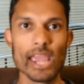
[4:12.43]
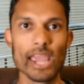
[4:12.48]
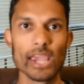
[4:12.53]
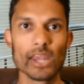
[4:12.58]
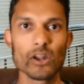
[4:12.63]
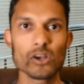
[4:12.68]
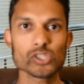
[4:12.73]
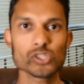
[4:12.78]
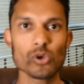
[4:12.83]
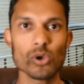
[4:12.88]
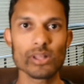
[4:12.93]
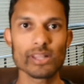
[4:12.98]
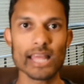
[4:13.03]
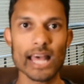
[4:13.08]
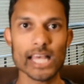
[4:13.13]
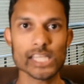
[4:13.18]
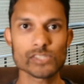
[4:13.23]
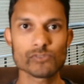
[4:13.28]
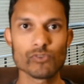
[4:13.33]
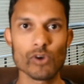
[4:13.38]
it also
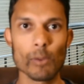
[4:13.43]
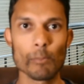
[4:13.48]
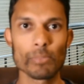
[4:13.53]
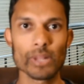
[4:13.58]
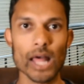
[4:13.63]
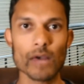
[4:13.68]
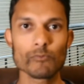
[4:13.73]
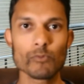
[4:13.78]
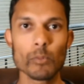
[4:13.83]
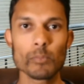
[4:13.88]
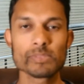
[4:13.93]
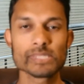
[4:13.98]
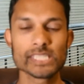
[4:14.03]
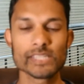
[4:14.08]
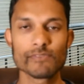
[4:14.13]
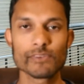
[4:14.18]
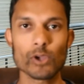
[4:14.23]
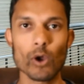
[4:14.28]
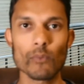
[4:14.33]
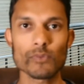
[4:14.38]
allows for
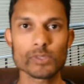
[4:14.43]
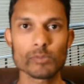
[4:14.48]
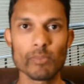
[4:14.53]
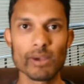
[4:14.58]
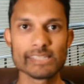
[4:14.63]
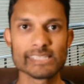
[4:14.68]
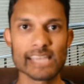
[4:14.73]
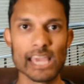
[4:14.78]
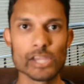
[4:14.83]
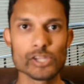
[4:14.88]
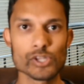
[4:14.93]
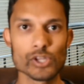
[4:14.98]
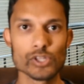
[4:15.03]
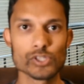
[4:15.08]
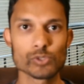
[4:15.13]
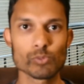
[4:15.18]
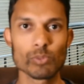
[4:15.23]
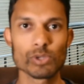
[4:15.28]
platform-specific optimizations,